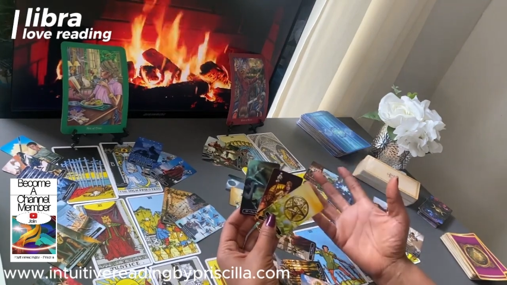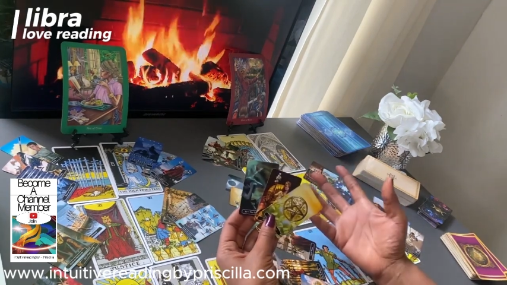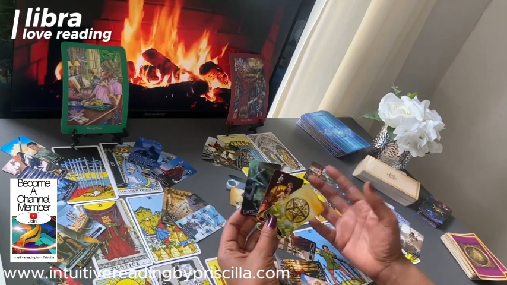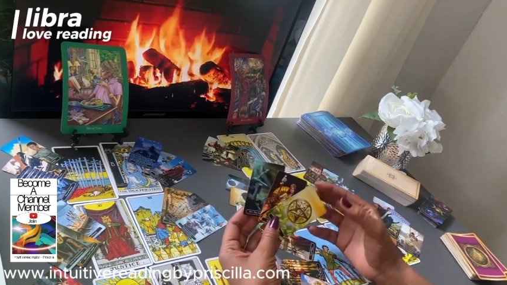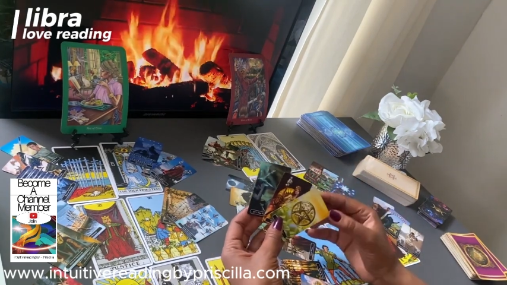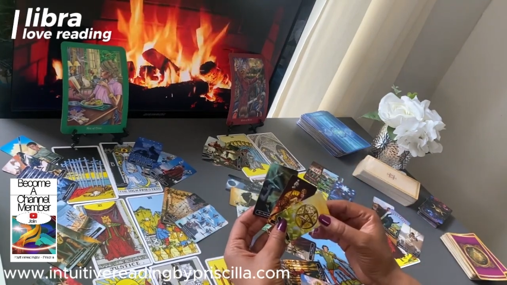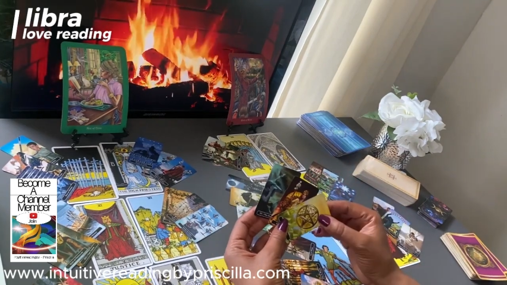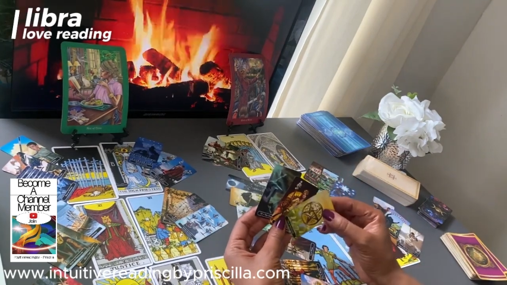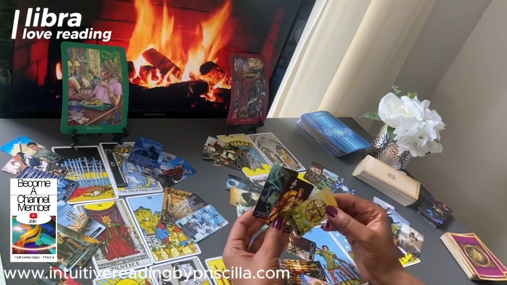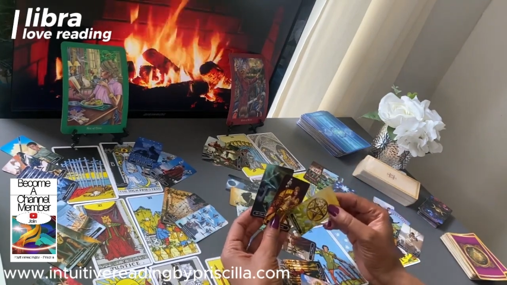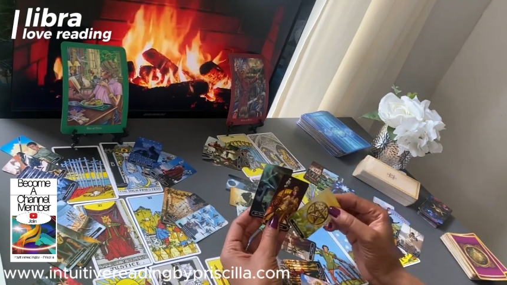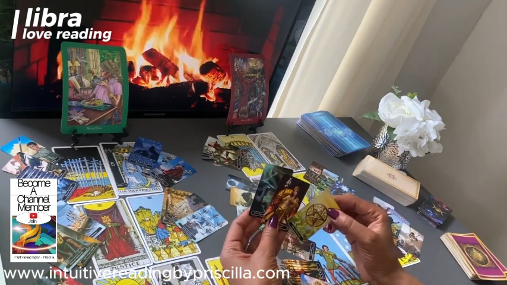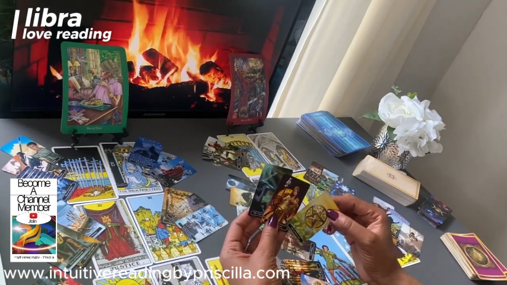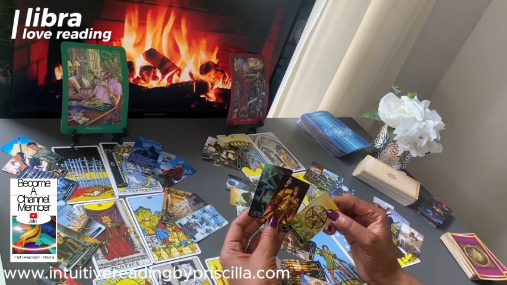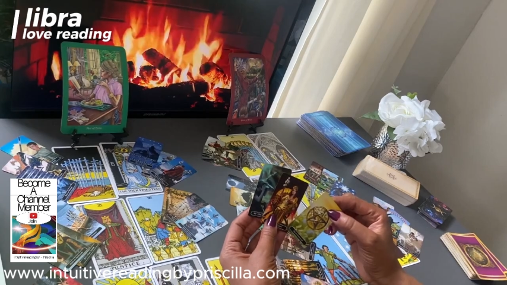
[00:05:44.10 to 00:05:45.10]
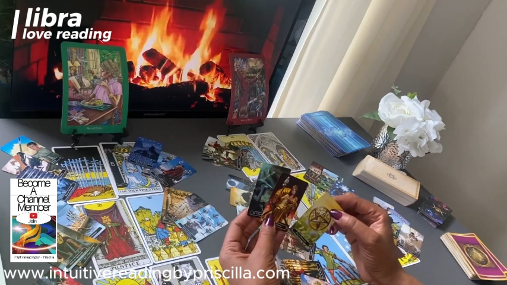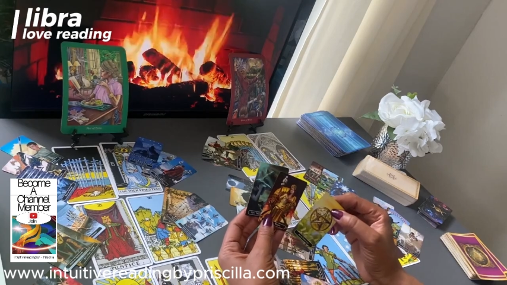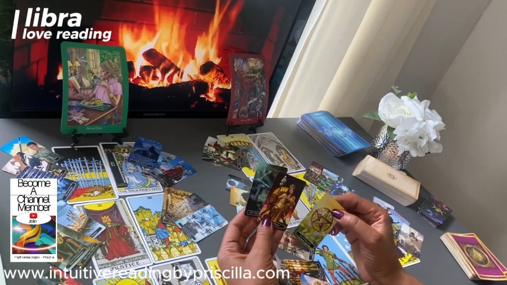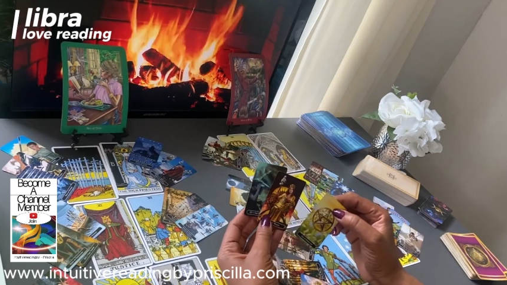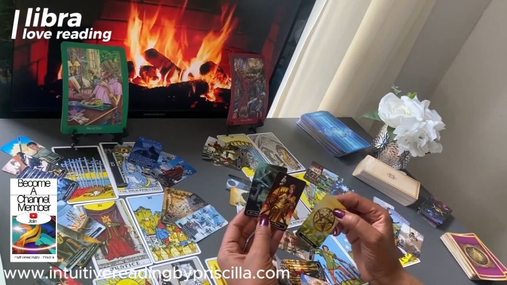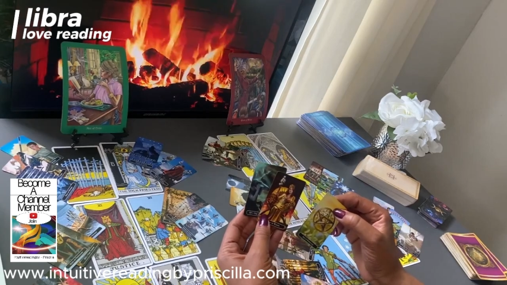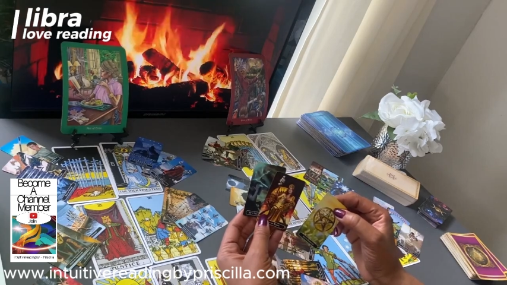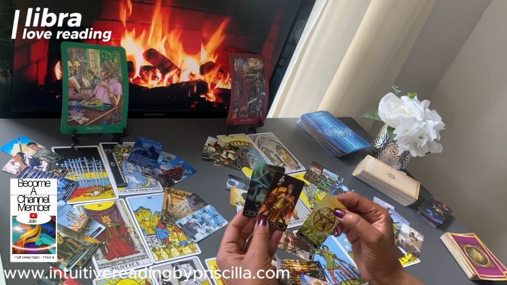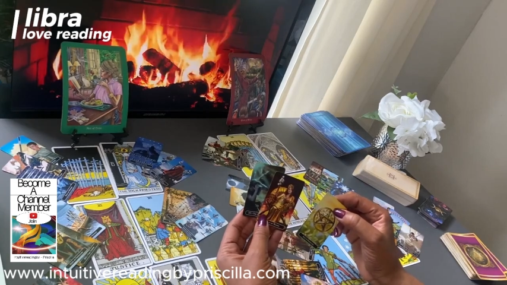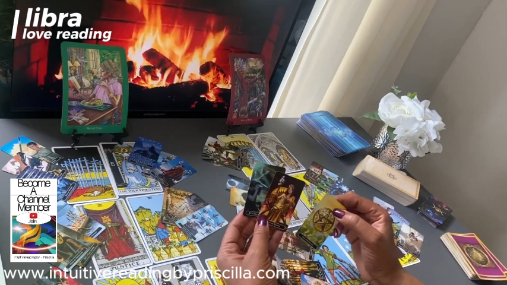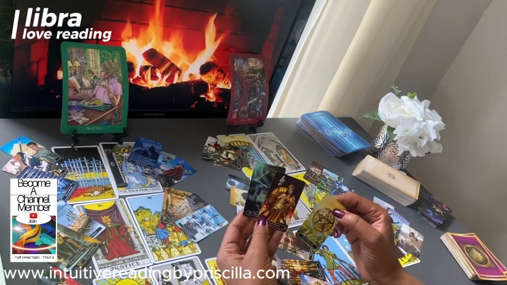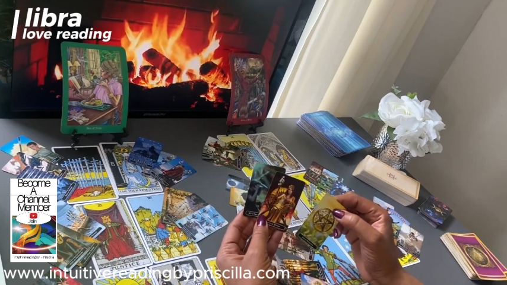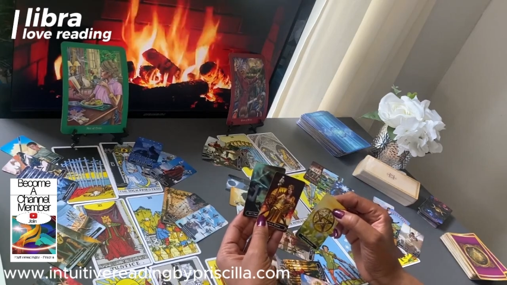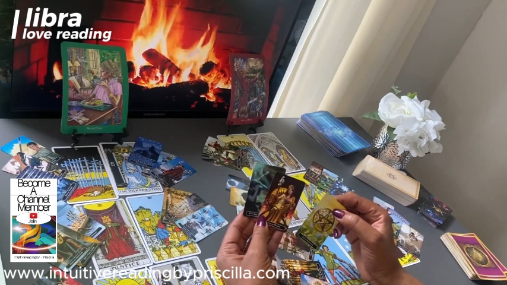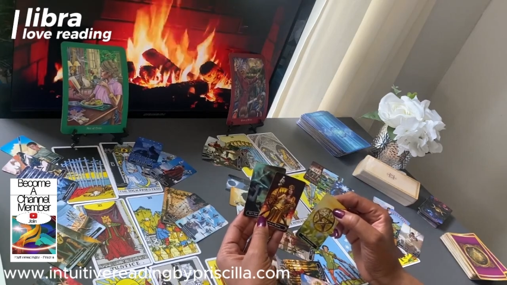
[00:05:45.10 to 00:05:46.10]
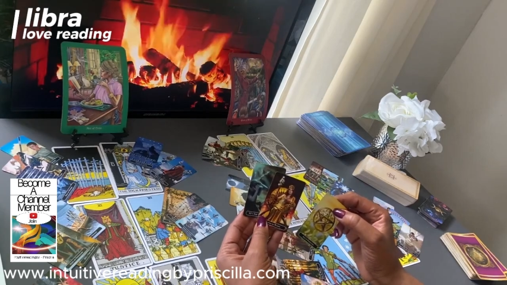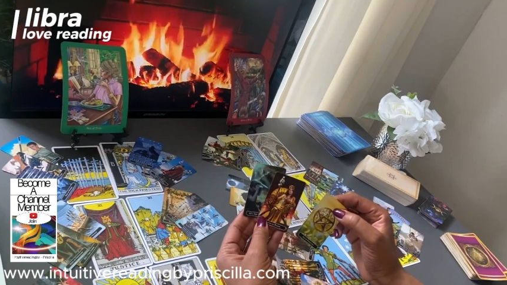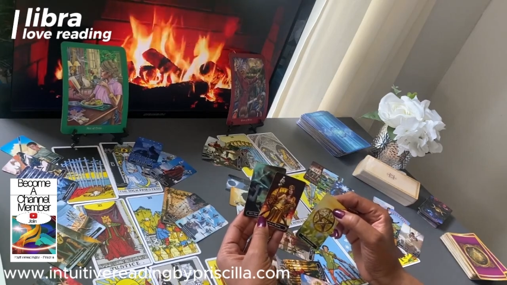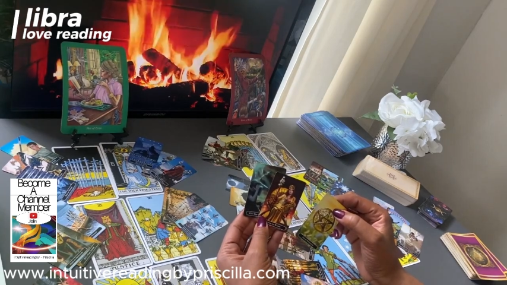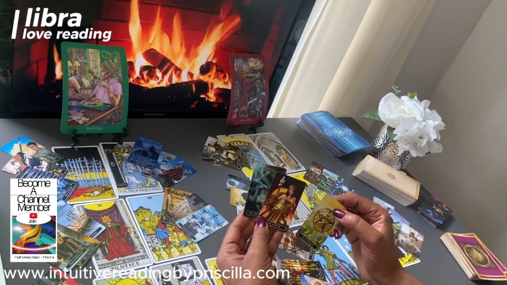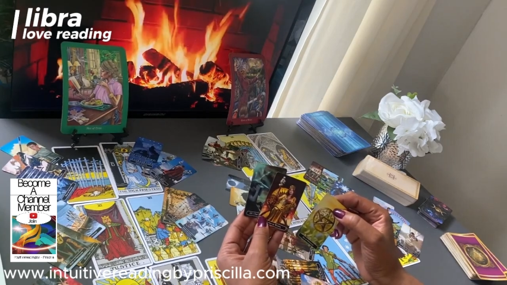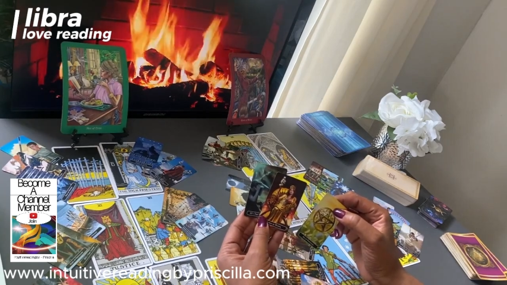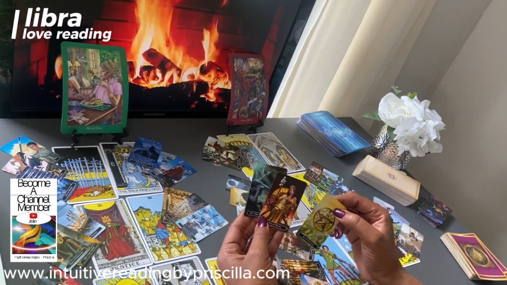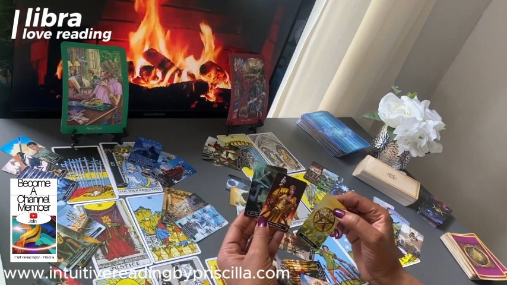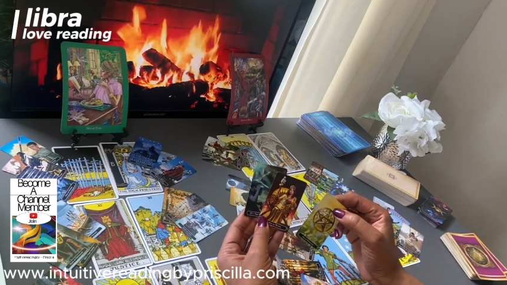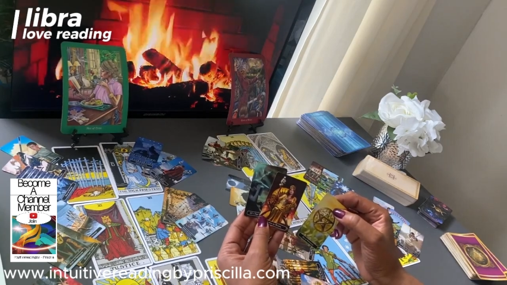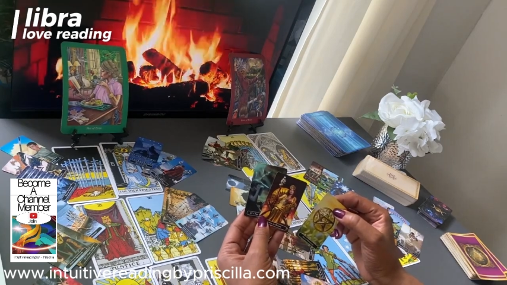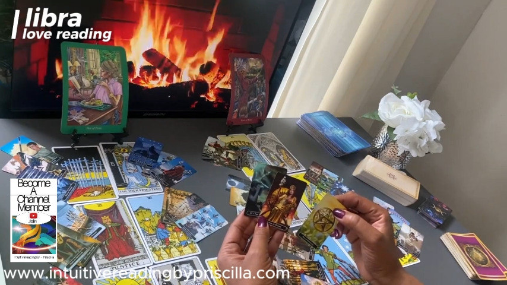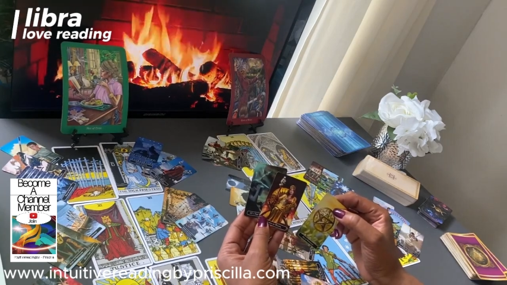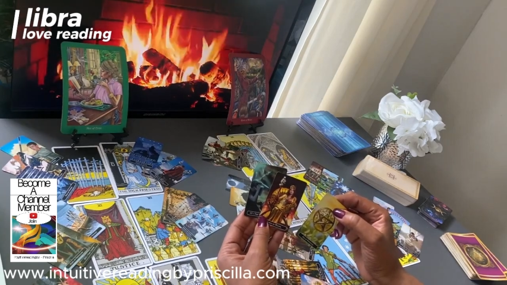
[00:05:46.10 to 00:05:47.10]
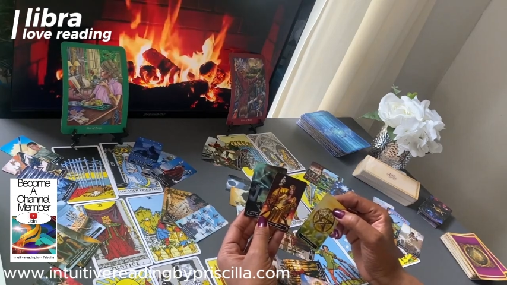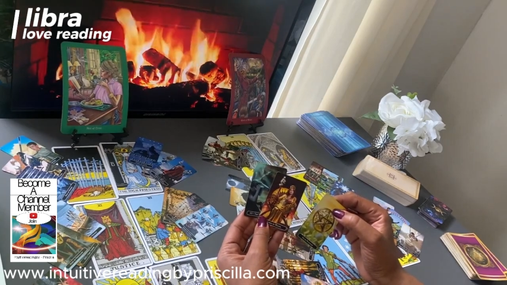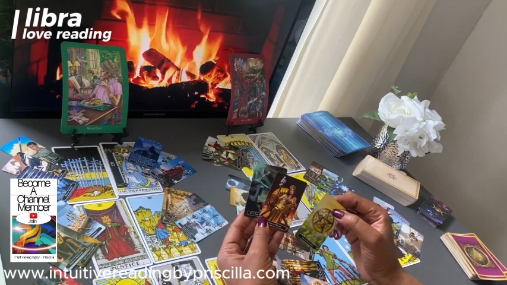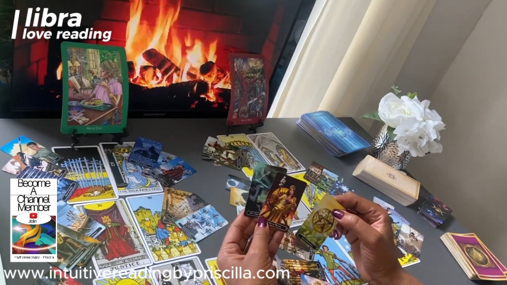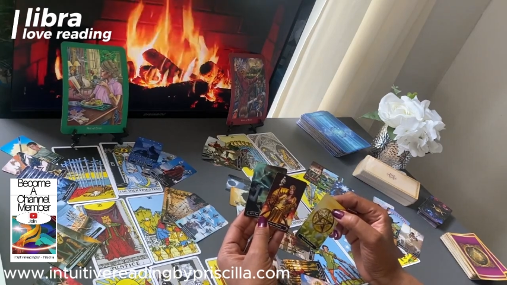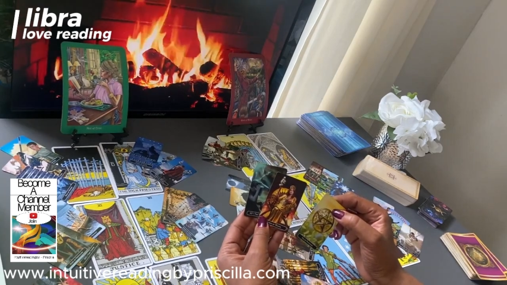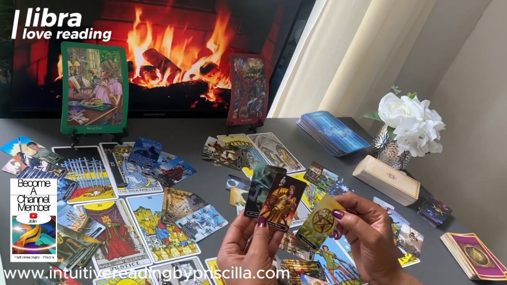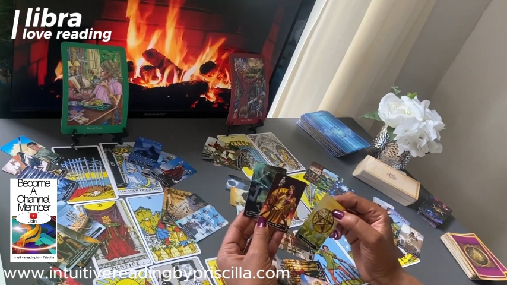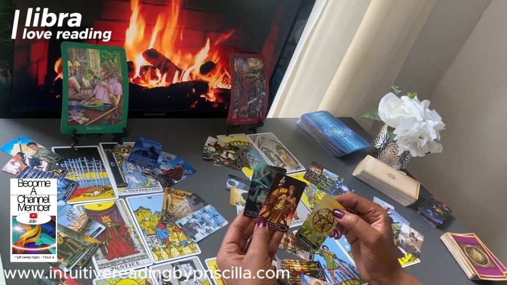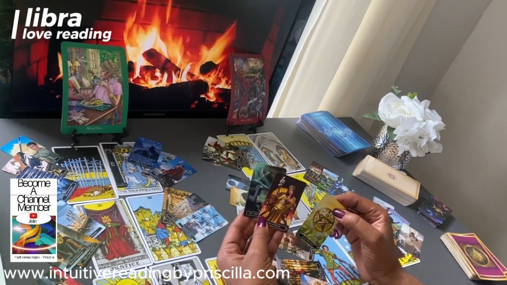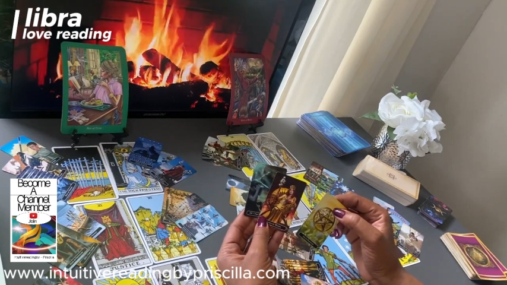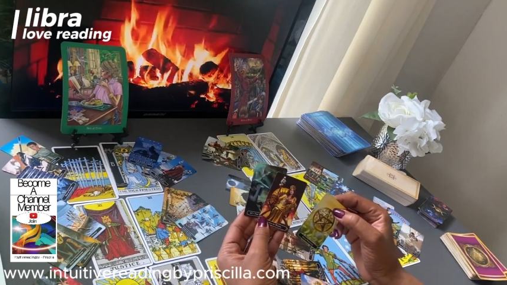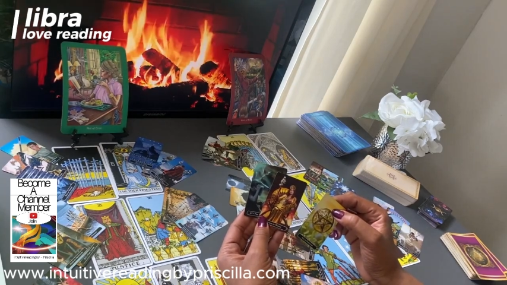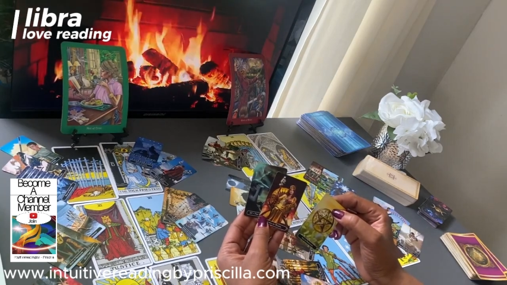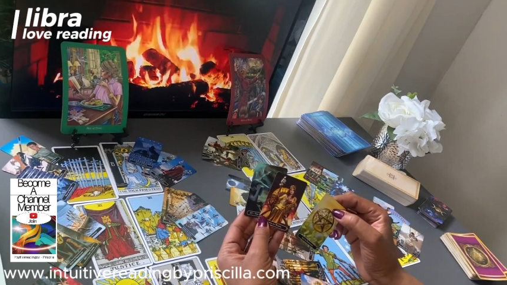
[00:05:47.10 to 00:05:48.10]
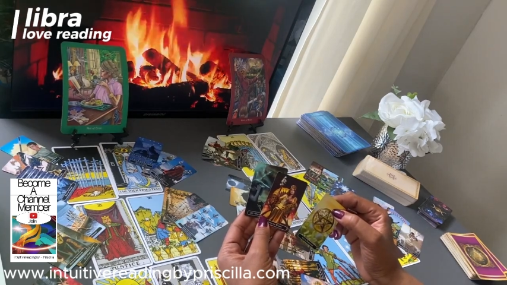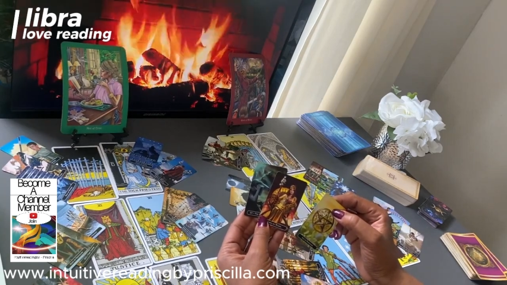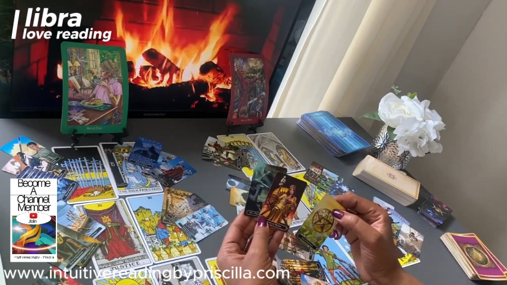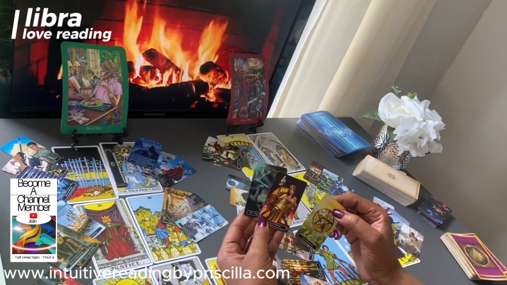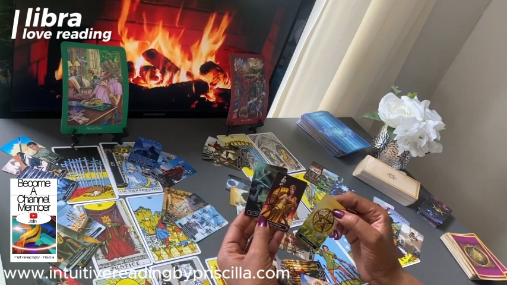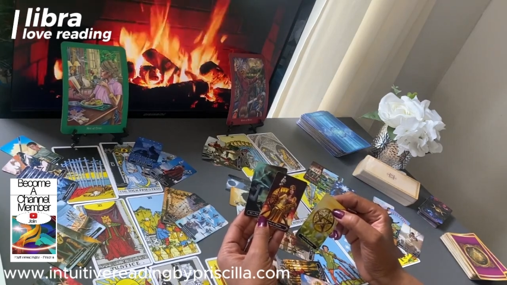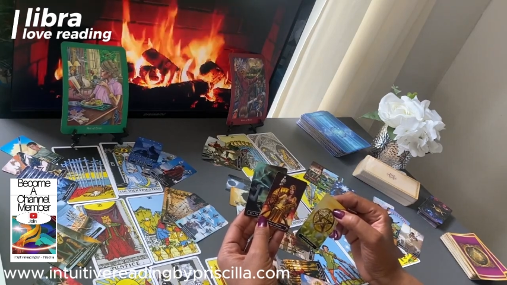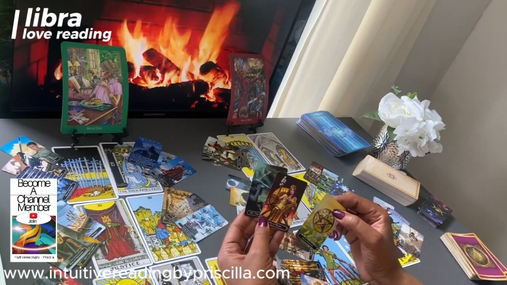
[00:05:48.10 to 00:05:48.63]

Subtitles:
(no speaker visible)